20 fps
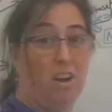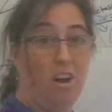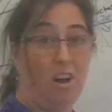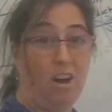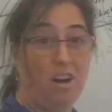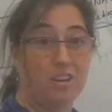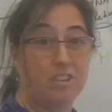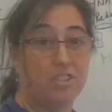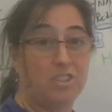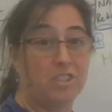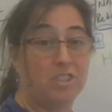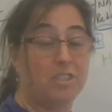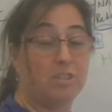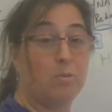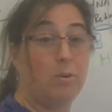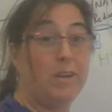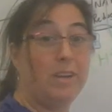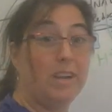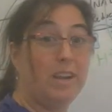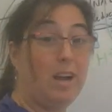Oxygen's
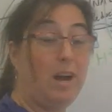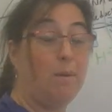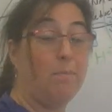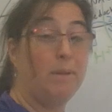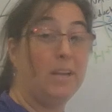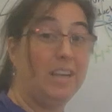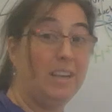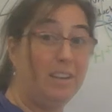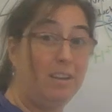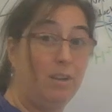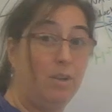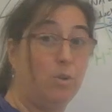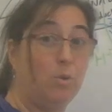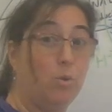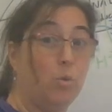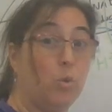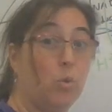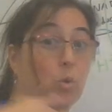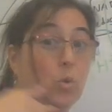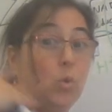going to come in,
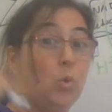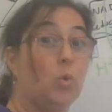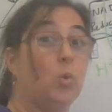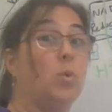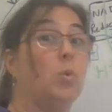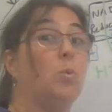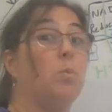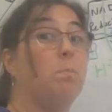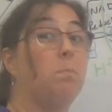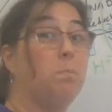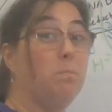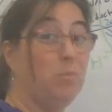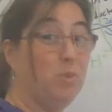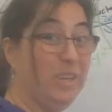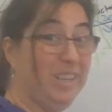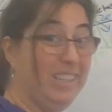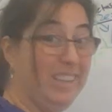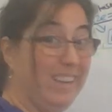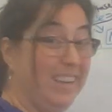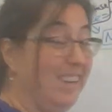
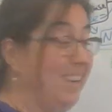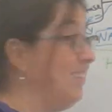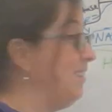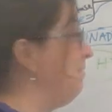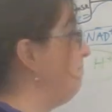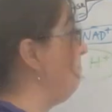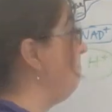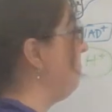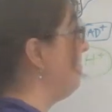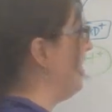breathe it in,